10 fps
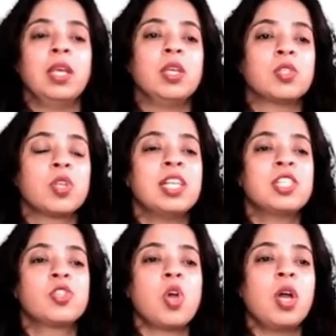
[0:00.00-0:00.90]
so
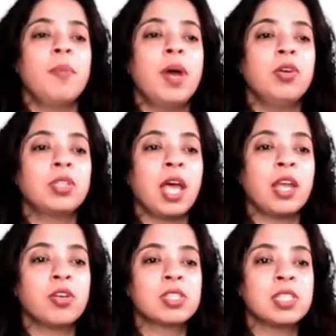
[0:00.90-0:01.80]
let's talk about
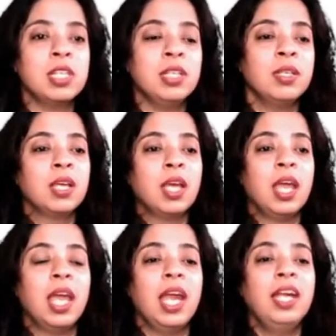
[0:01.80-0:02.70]
thyroxine
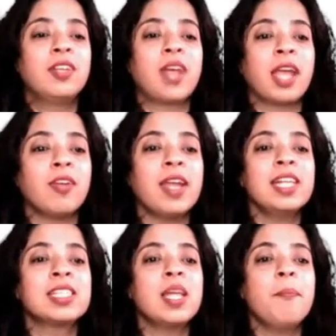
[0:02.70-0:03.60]
it
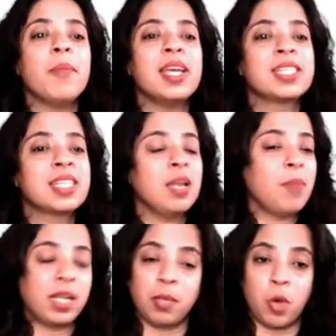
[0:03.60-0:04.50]
regulates the basal
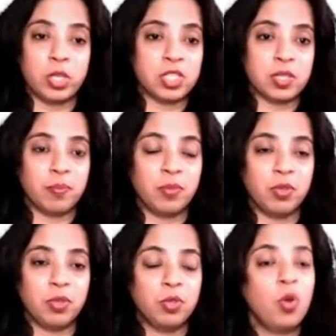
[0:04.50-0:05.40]
metabolism
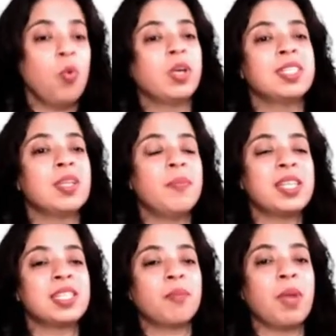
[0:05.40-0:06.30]
you know what is the
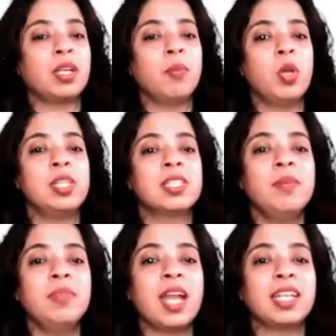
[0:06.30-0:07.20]
basic metabolism that